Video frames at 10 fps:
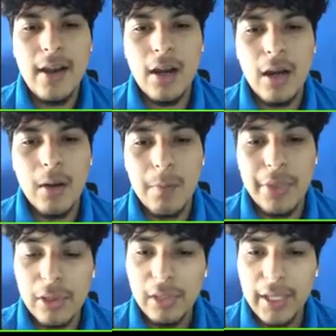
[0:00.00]

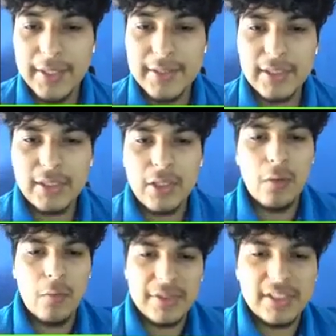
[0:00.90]
their legs,
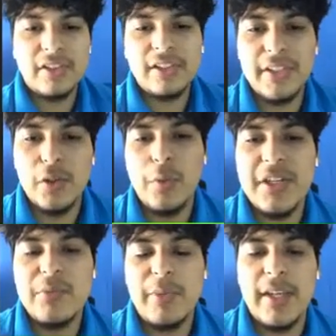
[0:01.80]
so essentially their
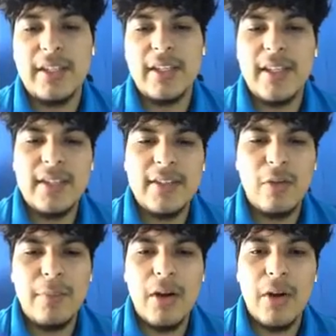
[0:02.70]
wingspan, can get to
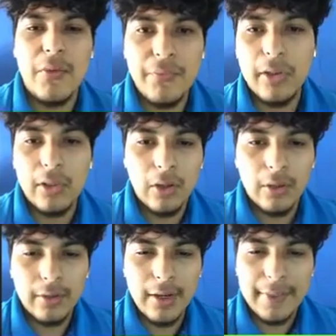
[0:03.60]
about a foot
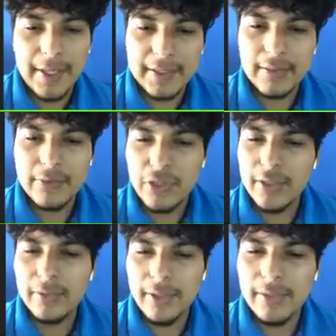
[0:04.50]
long, and that's
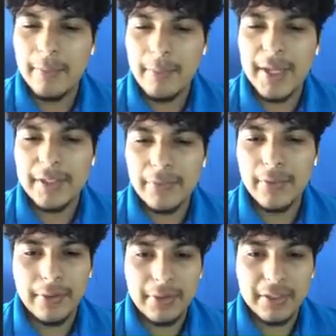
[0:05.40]
generally the max
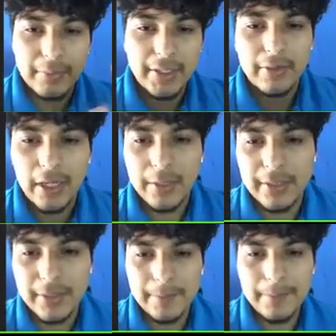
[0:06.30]
for the spider crabs
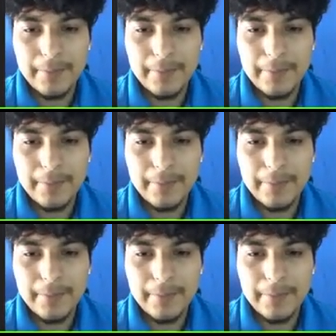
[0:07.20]
here.